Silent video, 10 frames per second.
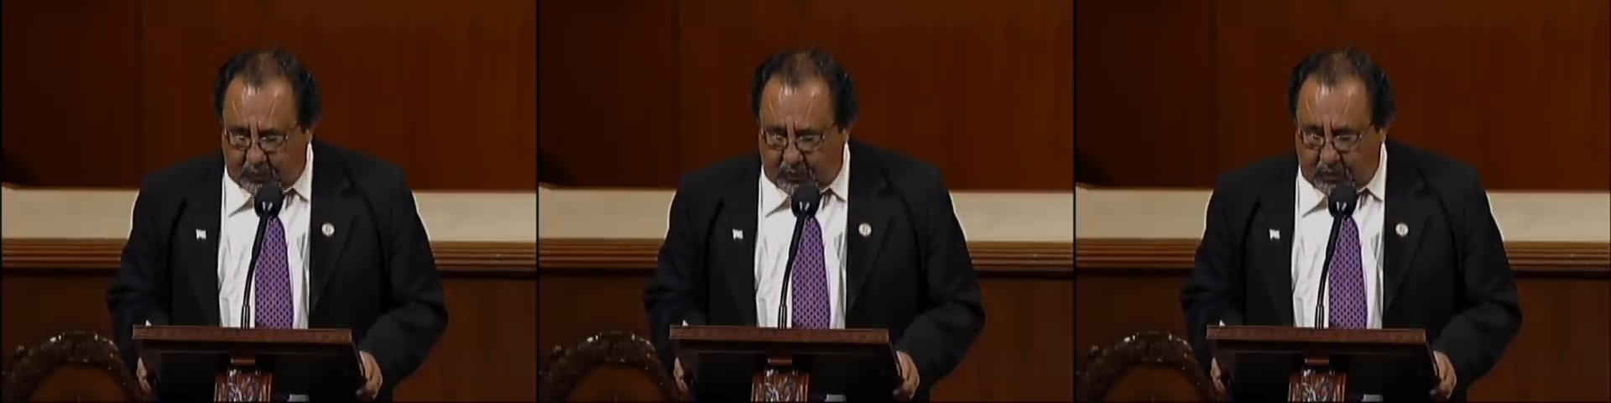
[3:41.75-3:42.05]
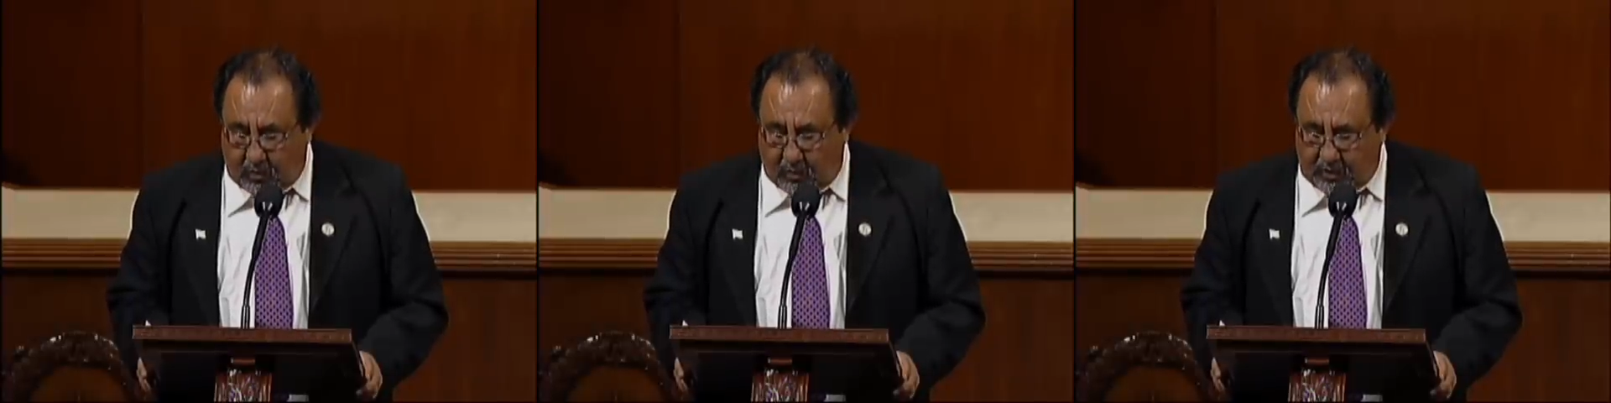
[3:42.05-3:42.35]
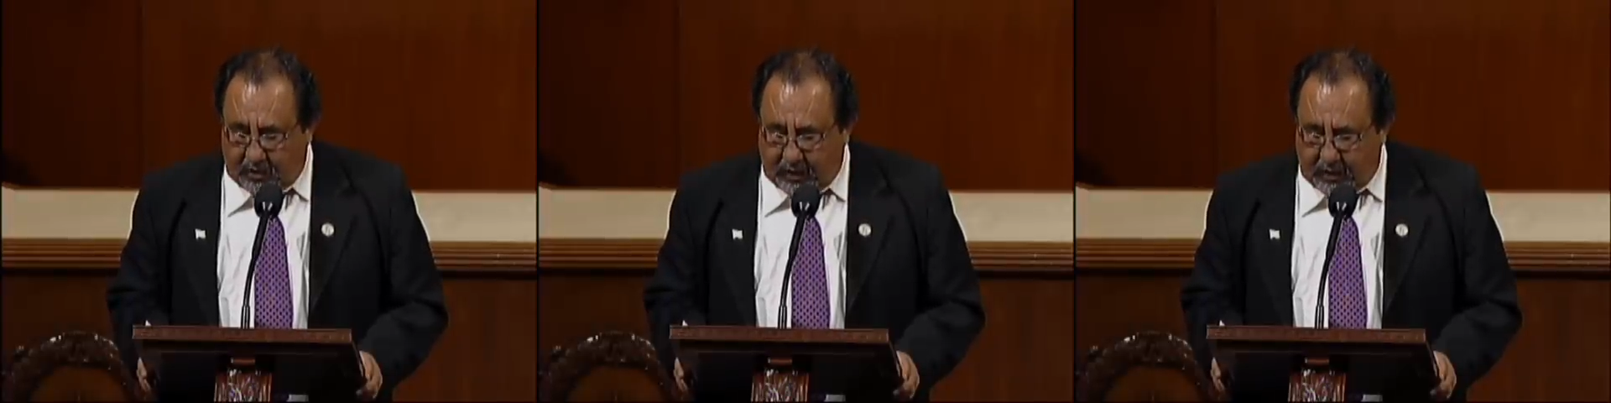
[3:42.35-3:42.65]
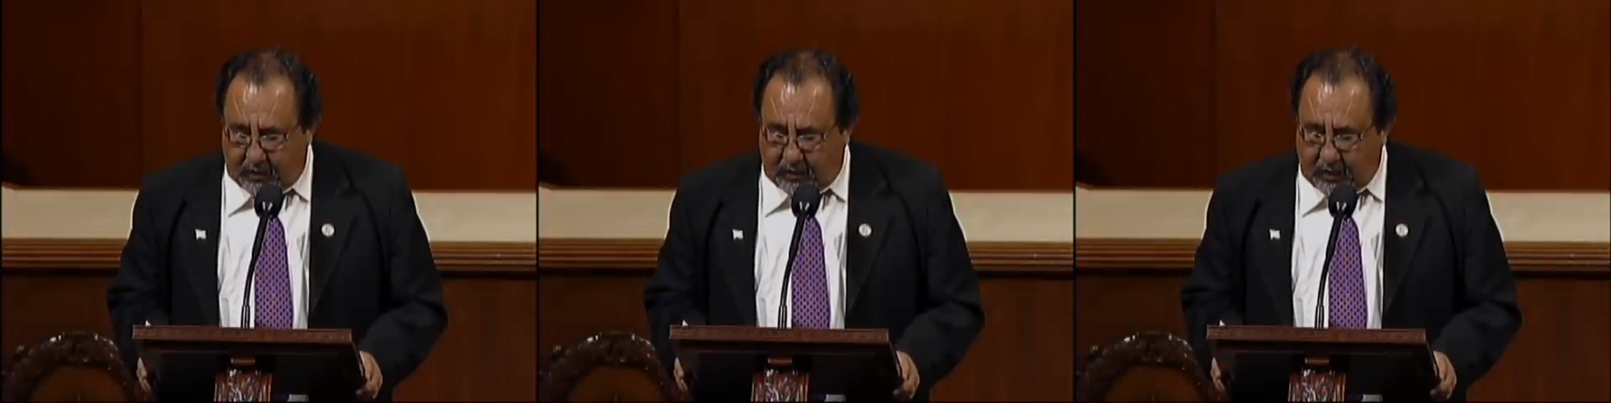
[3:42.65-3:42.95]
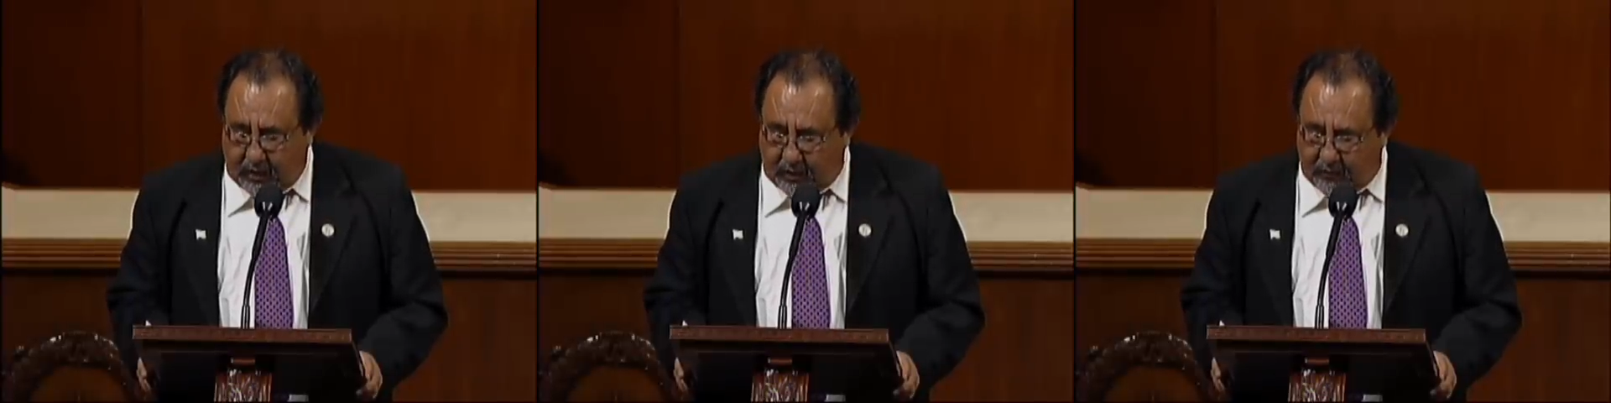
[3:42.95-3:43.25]
The court stated
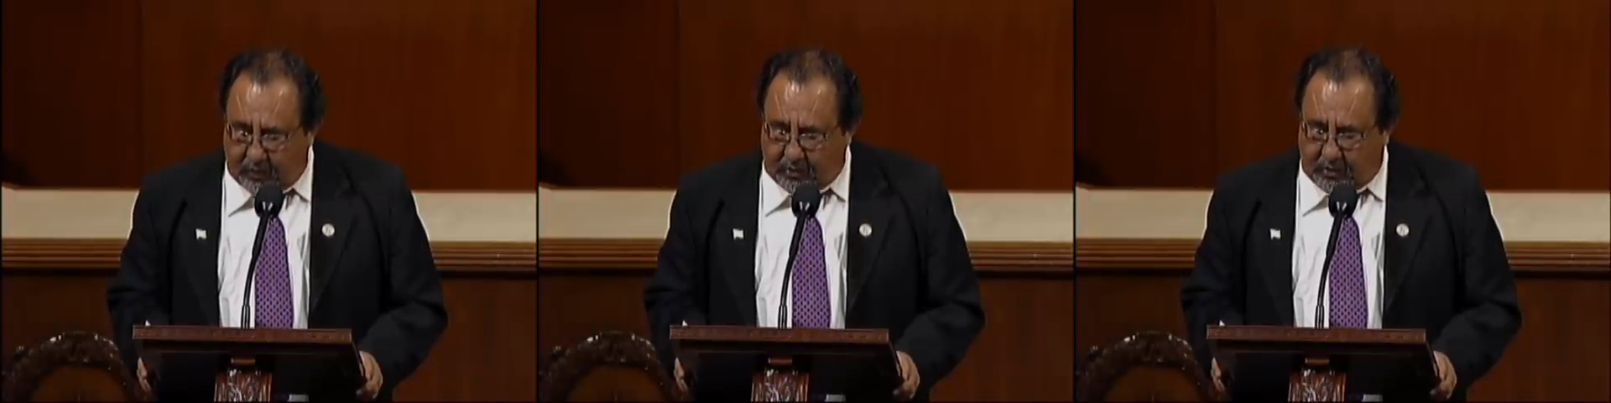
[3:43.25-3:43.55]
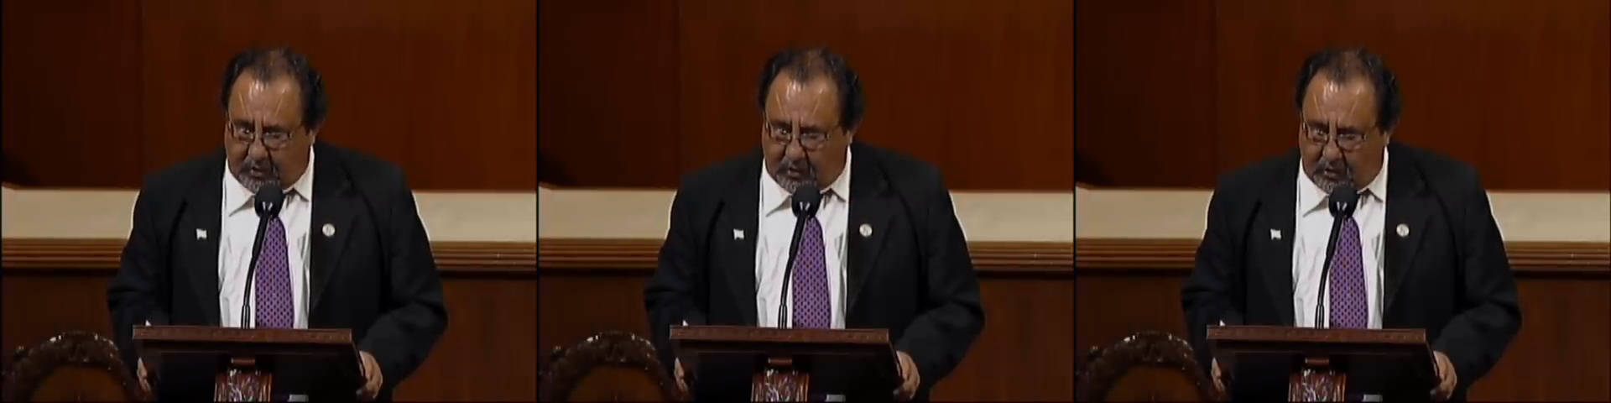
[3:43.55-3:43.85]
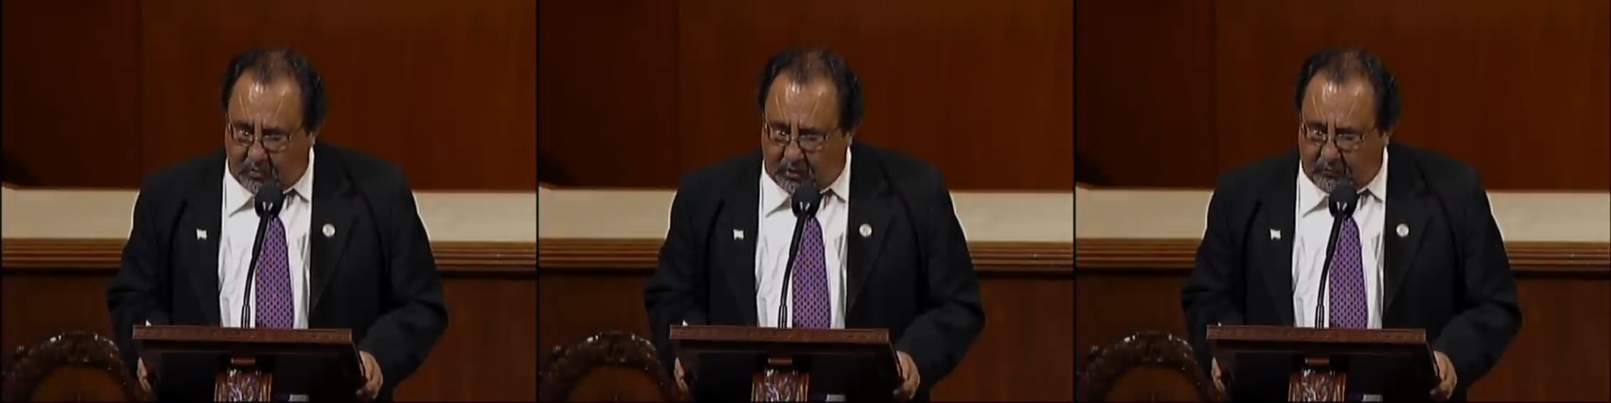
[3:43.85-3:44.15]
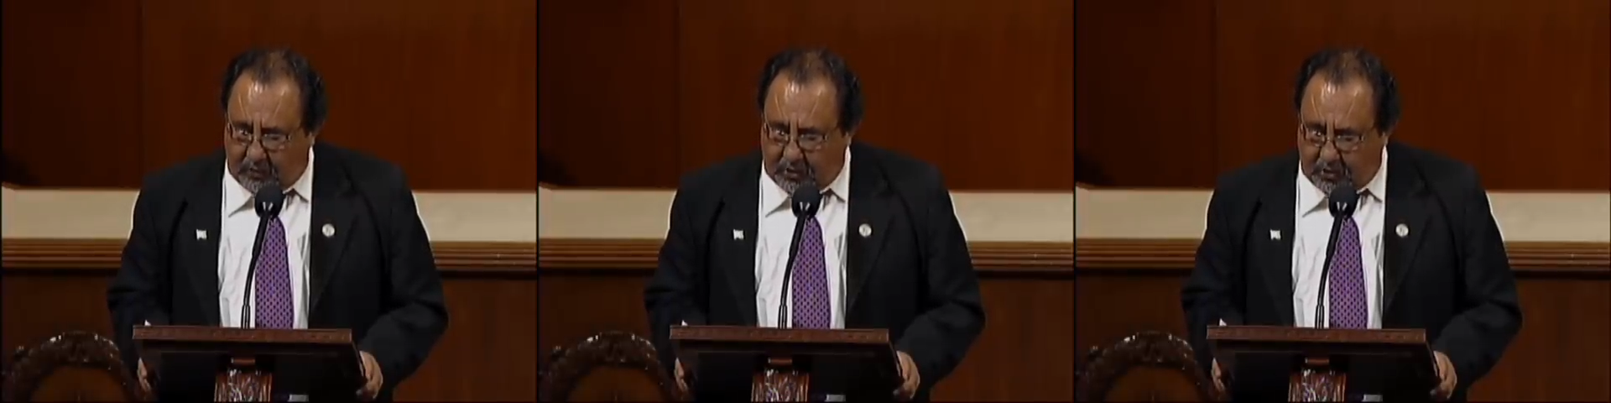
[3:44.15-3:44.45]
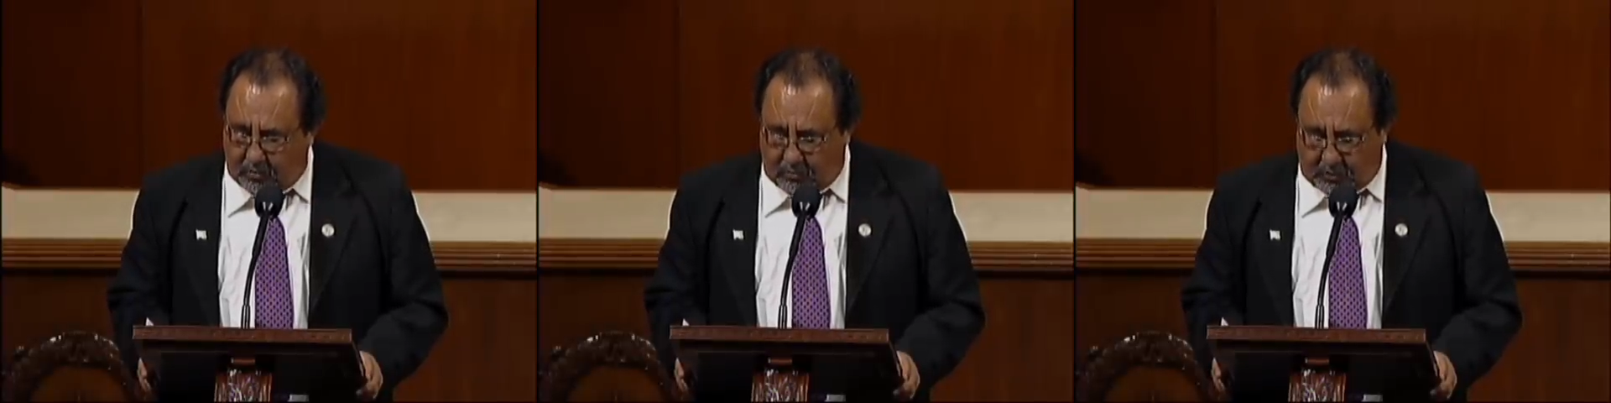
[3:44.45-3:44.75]
that evidence conclusively
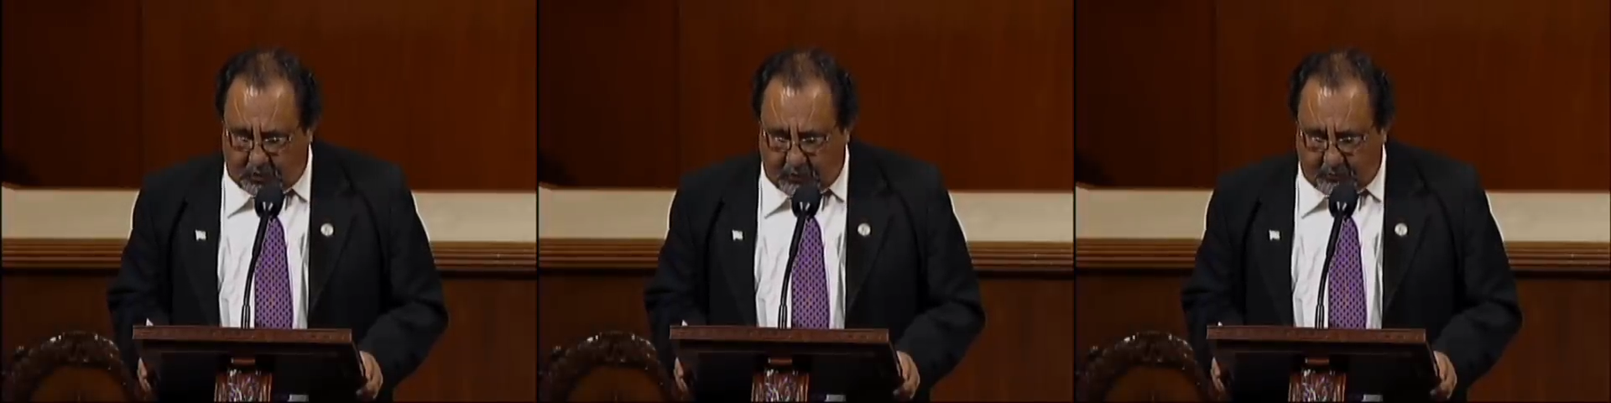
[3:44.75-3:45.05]
shows